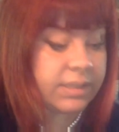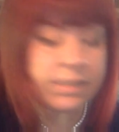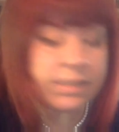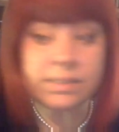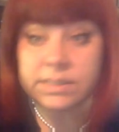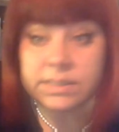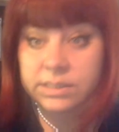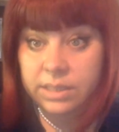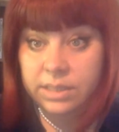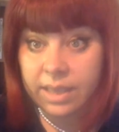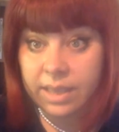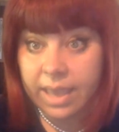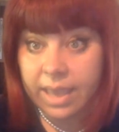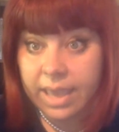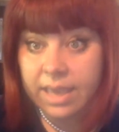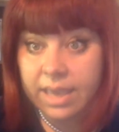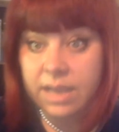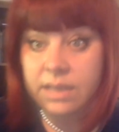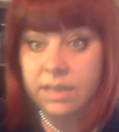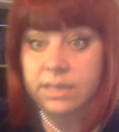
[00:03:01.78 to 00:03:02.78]
is
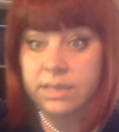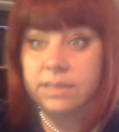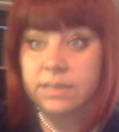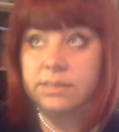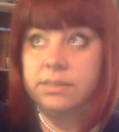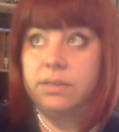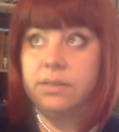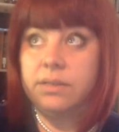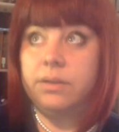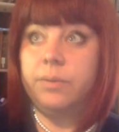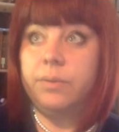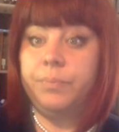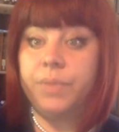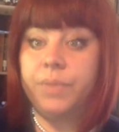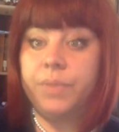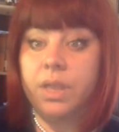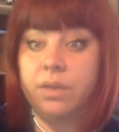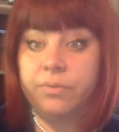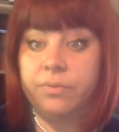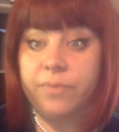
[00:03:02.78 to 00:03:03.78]
Ea is the
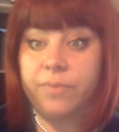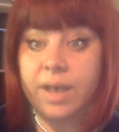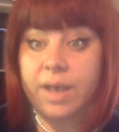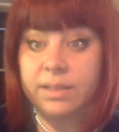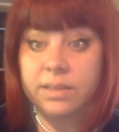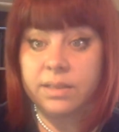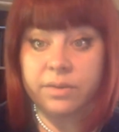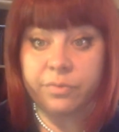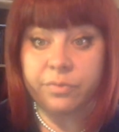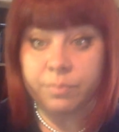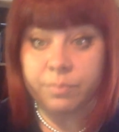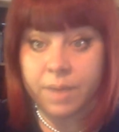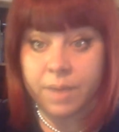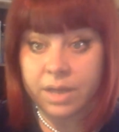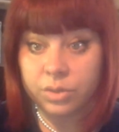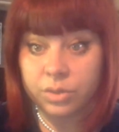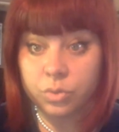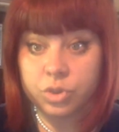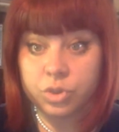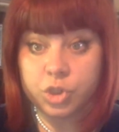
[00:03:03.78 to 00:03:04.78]
father of
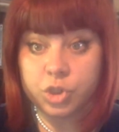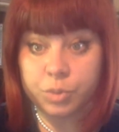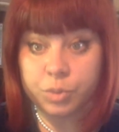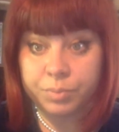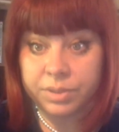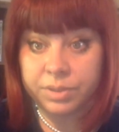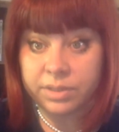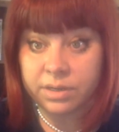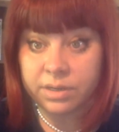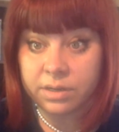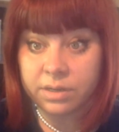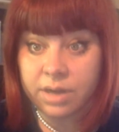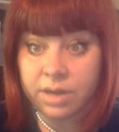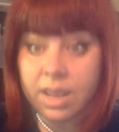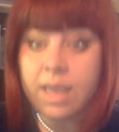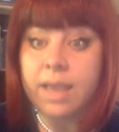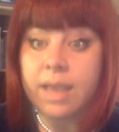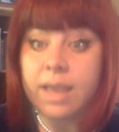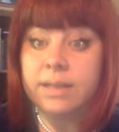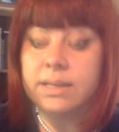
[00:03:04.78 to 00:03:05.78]
Marduk, Jupiter,
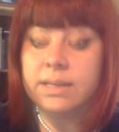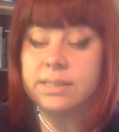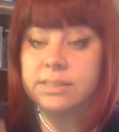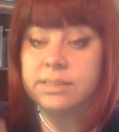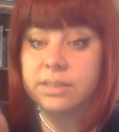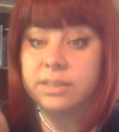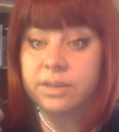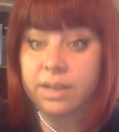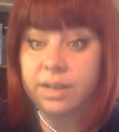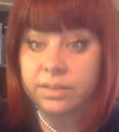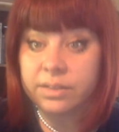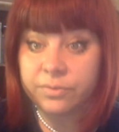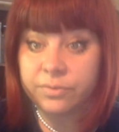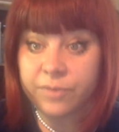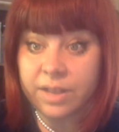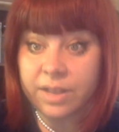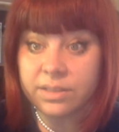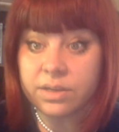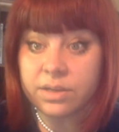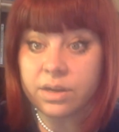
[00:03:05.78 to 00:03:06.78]
and he's the
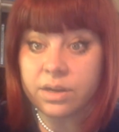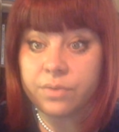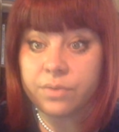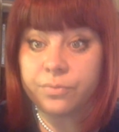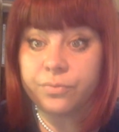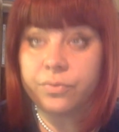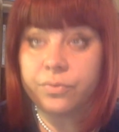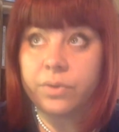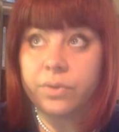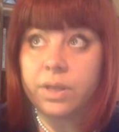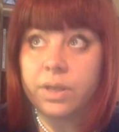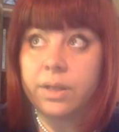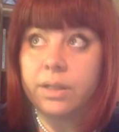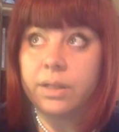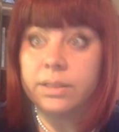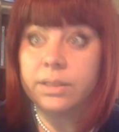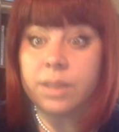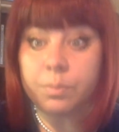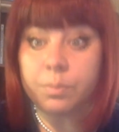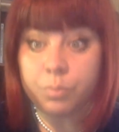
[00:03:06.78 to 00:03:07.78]
grandfather of uh,
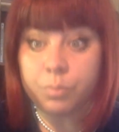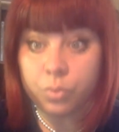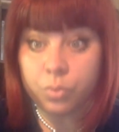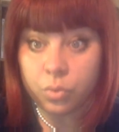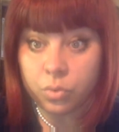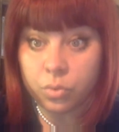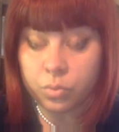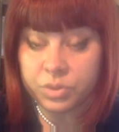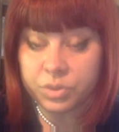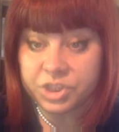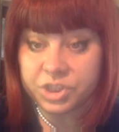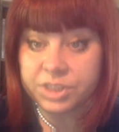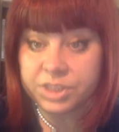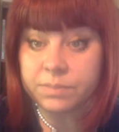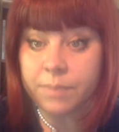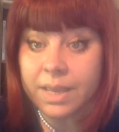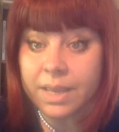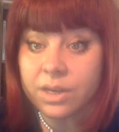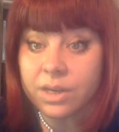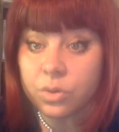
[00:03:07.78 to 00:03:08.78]
Nabu, which is
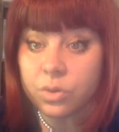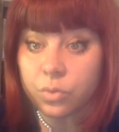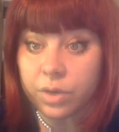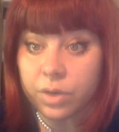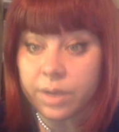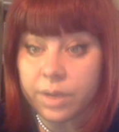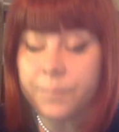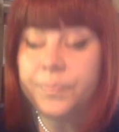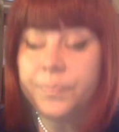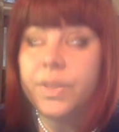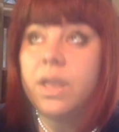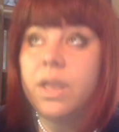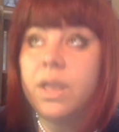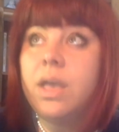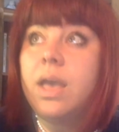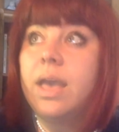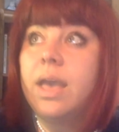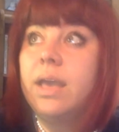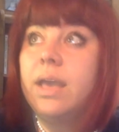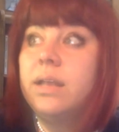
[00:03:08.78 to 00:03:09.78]
Mercury.
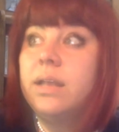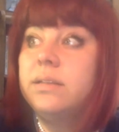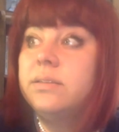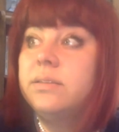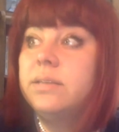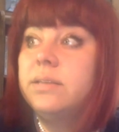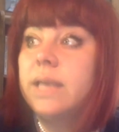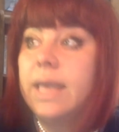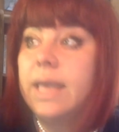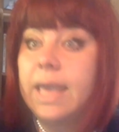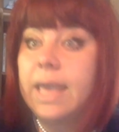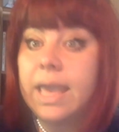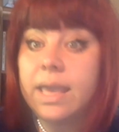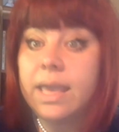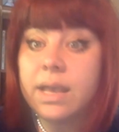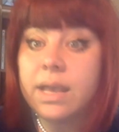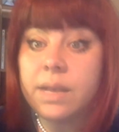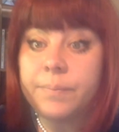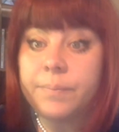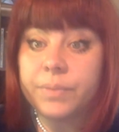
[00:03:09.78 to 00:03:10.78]
And
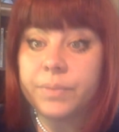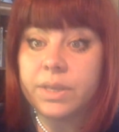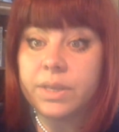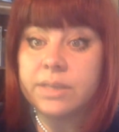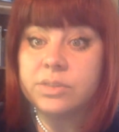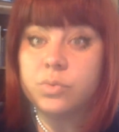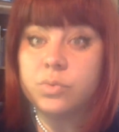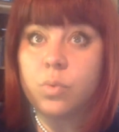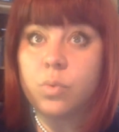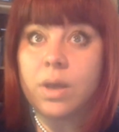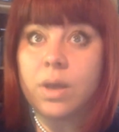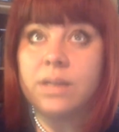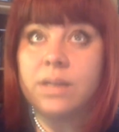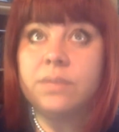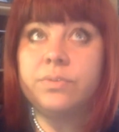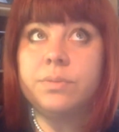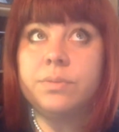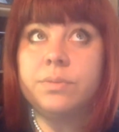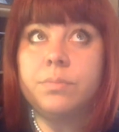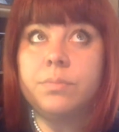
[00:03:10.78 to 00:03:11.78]
Ea is one
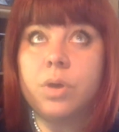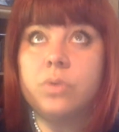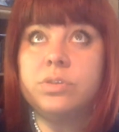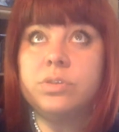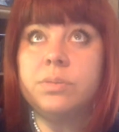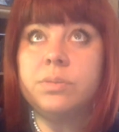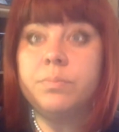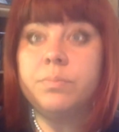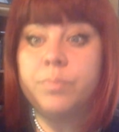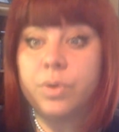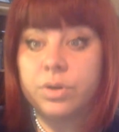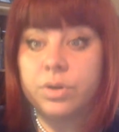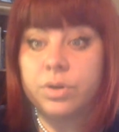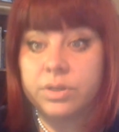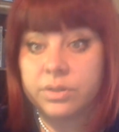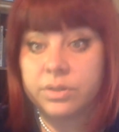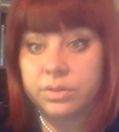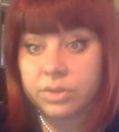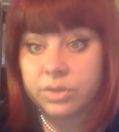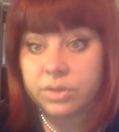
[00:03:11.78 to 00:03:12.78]
of the most
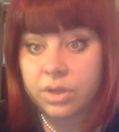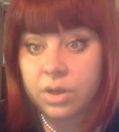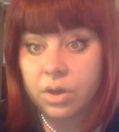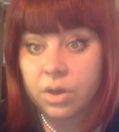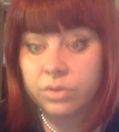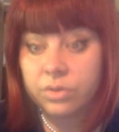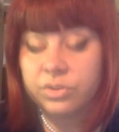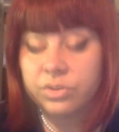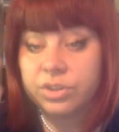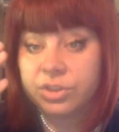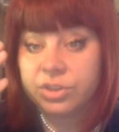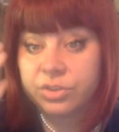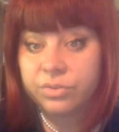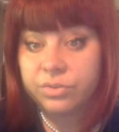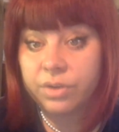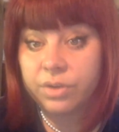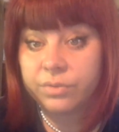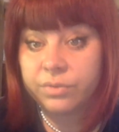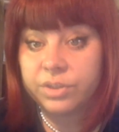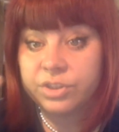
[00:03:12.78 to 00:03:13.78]
important god the,
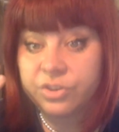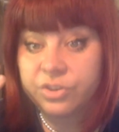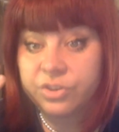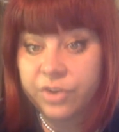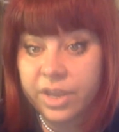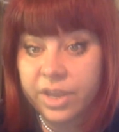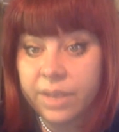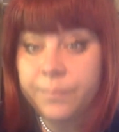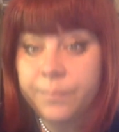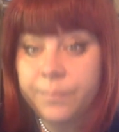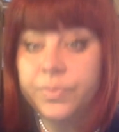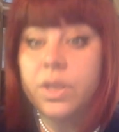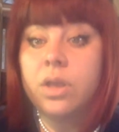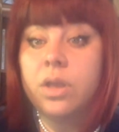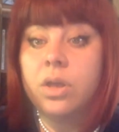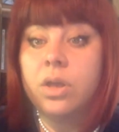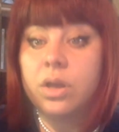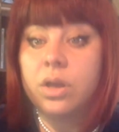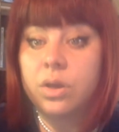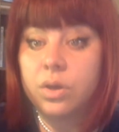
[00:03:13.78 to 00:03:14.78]
of the three
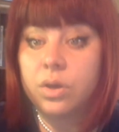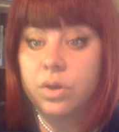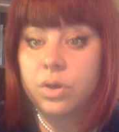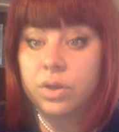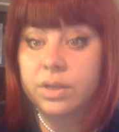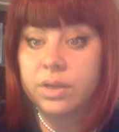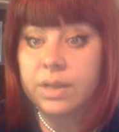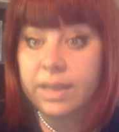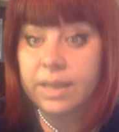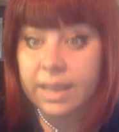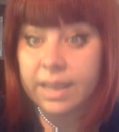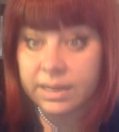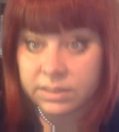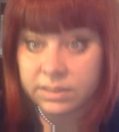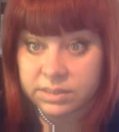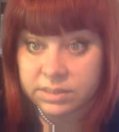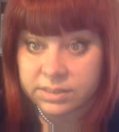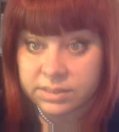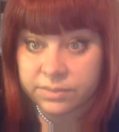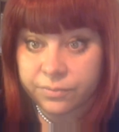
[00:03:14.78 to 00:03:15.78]
uh,
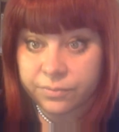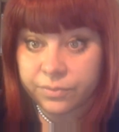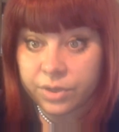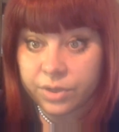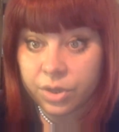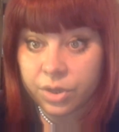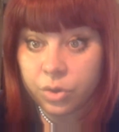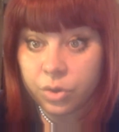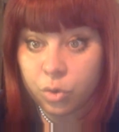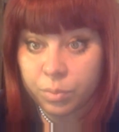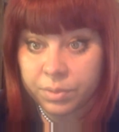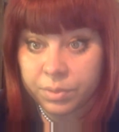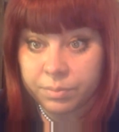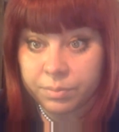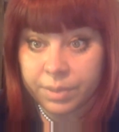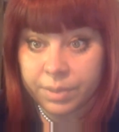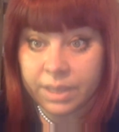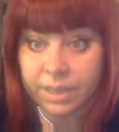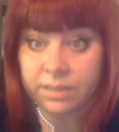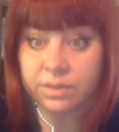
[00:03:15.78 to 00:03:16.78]
creators of the human
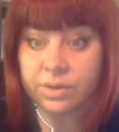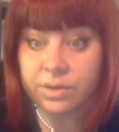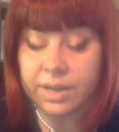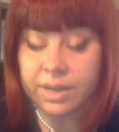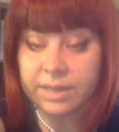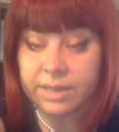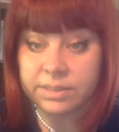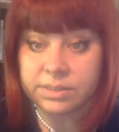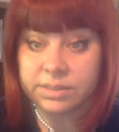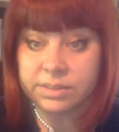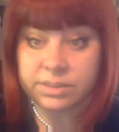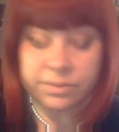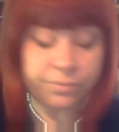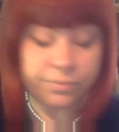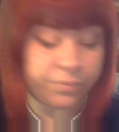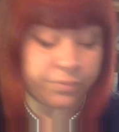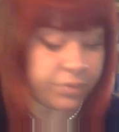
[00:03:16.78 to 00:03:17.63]
being, creators of